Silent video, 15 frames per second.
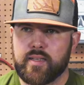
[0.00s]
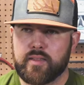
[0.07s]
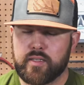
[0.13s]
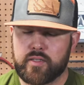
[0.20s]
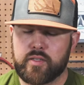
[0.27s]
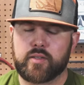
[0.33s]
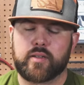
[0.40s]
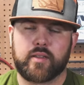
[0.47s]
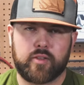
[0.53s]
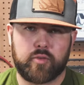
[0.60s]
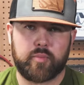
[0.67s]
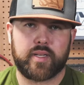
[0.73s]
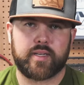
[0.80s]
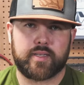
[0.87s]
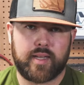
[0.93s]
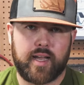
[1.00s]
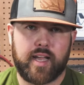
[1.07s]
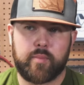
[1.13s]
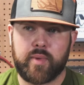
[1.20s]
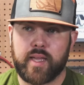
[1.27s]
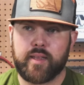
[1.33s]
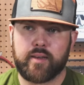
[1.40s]
that took a little bit of
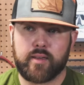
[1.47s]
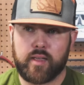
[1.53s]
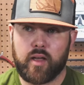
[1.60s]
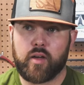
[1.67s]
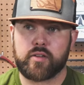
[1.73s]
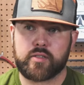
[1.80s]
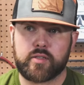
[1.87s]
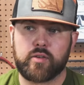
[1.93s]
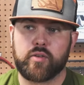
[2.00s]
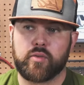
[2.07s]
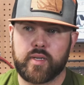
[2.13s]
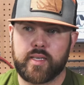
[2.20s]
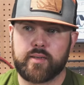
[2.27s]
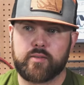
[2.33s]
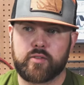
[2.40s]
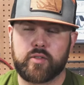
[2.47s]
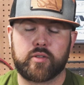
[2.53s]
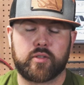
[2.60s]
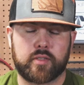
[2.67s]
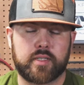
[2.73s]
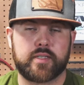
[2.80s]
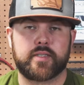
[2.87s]
time, and also it
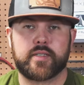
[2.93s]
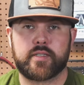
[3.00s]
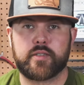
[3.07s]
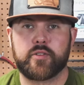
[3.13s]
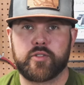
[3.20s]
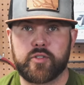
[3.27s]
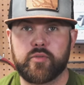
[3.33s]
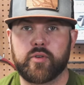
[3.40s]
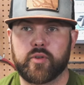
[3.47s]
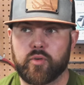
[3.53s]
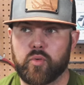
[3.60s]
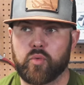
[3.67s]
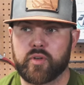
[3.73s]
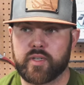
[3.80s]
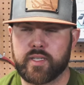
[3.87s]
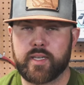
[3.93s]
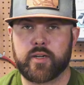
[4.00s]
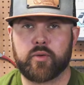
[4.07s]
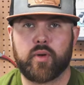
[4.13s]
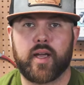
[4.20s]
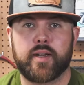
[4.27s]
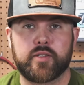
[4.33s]
took a consistent shooter in order to get
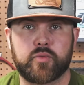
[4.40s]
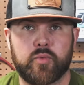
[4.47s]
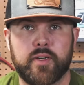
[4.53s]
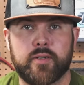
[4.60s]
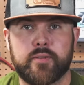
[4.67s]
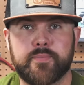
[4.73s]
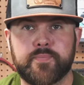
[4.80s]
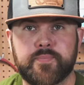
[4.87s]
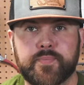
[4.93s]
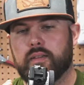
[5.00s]
it right as well.